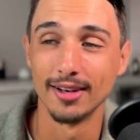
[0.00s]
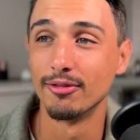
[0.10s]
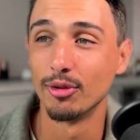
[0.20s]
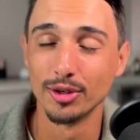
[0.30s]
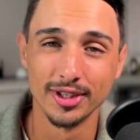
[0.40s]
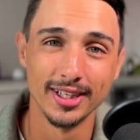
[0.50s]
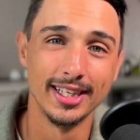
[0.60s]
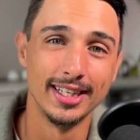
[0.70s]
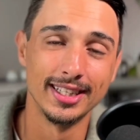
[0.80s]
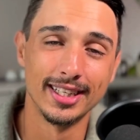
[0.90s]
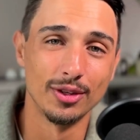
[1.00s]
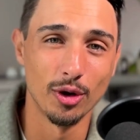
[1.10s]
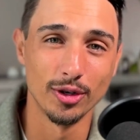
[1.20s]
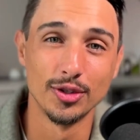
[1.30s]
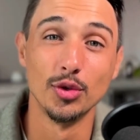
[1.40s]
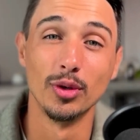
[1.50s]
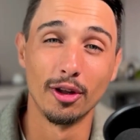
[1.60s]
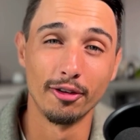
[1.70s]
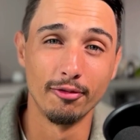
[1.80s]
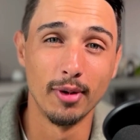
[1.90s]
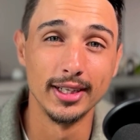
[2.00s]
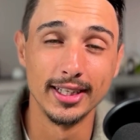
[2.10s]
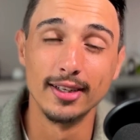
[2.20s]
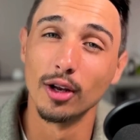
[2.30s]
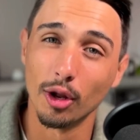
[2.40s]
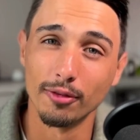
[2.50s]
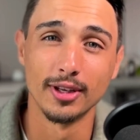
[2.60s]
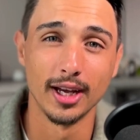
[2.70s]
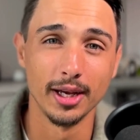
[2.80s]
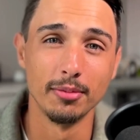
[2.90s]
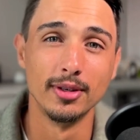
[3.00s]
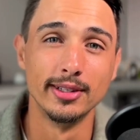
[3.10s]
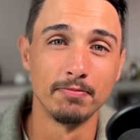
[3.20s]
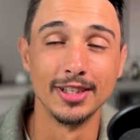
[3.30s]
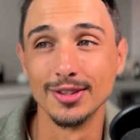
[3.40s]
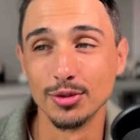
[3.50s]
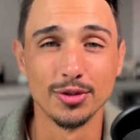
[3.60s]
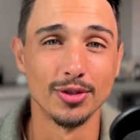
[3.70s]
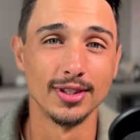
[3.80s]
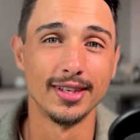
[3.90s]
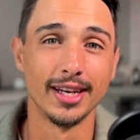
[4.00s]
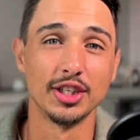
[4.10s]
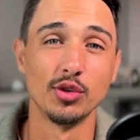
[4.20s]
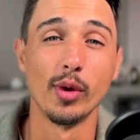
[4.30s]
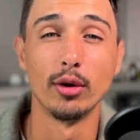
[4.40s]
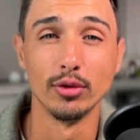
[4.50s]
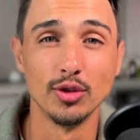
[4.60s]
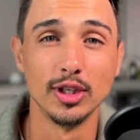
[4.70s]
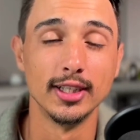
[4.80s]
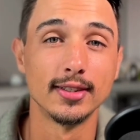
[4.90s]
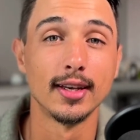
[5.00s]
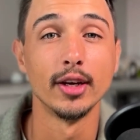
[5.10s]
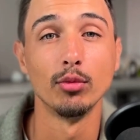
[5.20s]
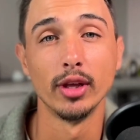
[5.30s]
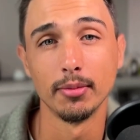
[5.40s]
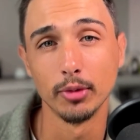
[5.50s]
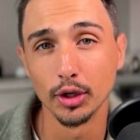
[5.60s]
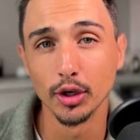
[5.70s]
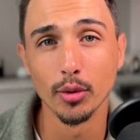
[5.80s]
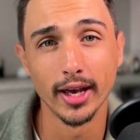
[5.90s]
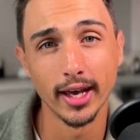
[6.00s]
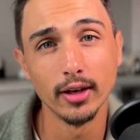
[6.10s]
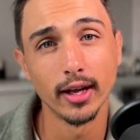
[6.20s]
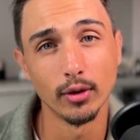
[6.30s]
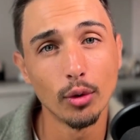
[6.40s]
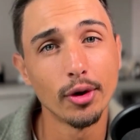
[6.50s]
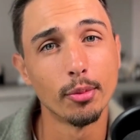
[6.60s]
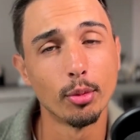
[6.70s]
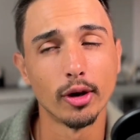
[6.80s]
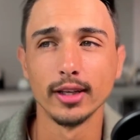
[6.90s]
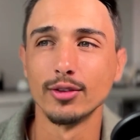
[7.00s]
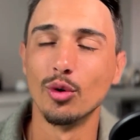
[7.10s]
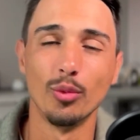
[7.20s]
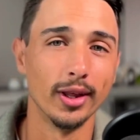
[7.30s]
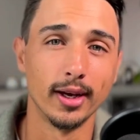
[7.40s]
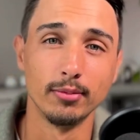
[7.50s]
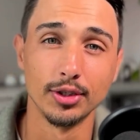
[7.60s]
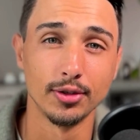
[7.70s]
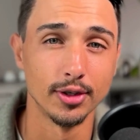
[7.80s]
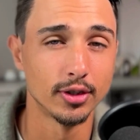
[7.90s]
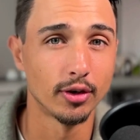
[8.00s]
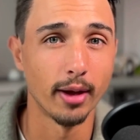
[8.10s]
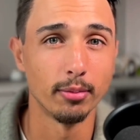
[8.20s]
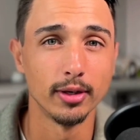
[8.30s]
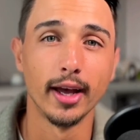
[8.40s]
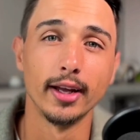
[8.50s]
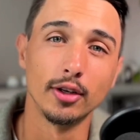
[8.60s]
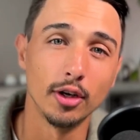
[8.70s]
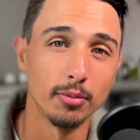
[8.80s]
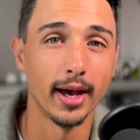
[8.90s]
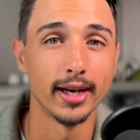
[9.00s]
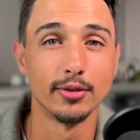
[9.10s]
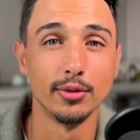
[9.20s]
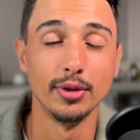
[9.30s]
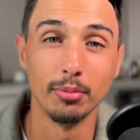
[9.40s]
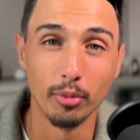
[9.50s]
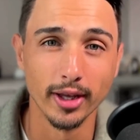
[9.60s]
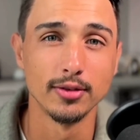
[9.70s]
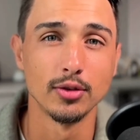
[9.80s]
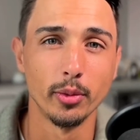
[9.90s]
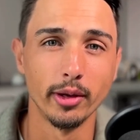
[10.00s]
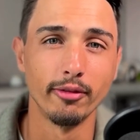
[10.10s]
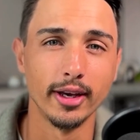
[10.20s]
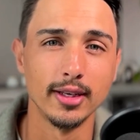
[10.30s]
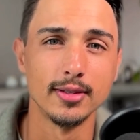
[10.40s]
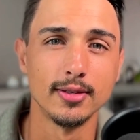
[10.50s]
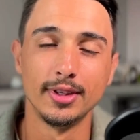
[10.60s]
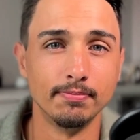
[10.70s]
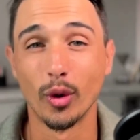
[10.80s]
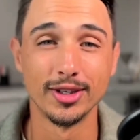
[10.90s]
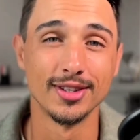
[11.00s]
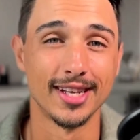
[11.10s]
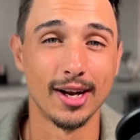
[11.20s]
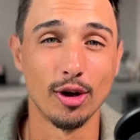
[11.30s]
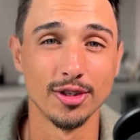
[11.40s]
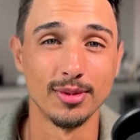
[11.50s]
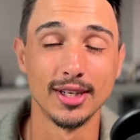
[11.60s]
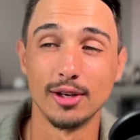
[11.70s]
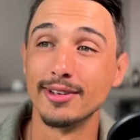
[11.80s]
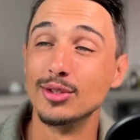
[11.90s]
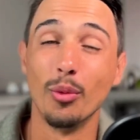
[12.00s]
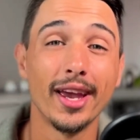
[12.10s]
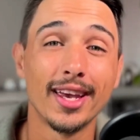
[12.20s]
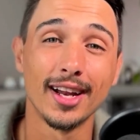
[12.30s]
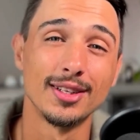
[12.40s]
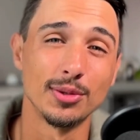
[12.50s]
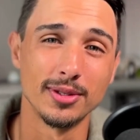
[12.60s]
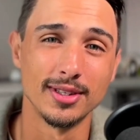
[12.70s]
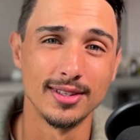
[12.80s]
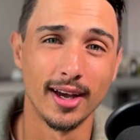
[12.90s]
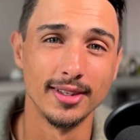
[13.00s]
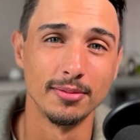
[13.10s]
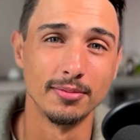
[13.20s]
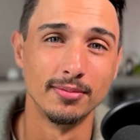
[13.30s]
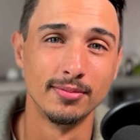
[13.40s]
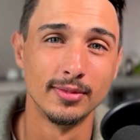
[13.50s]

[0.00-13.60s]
and unfortunately it can cost you a lot of money and a lot of time. This is also the section where I'll usually decide whether I'm going to go ahead and order a product or whether I'm just going to scrap it and go back to the brainstorming phase. Questions that I ask myself is, where can I source this item?